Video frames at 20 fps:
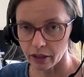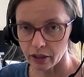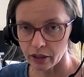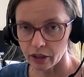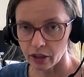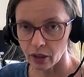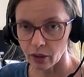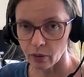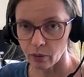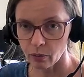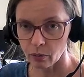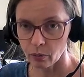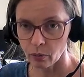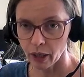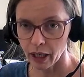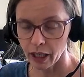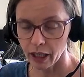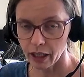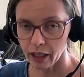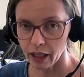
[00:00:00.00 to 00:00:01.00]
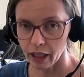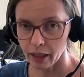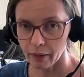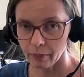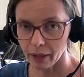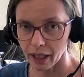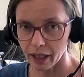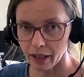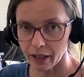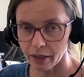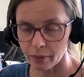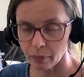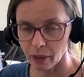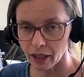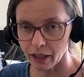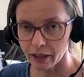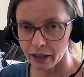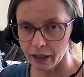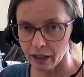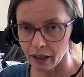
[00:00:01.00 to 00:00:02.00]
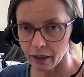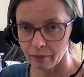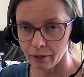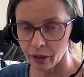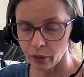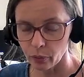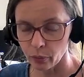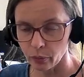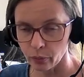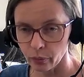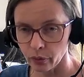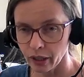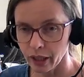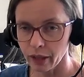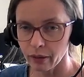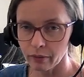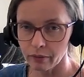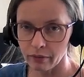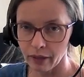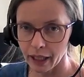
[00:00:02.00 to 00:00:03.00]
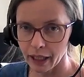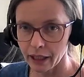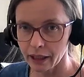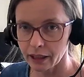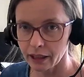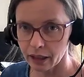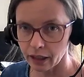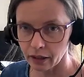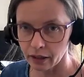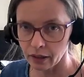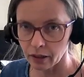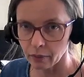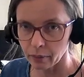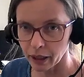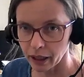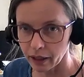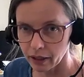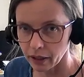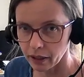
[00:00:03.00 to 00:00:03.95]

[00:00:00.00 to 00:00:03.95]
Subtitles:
So when I make this painting, I'm going to rearrange it a little bit.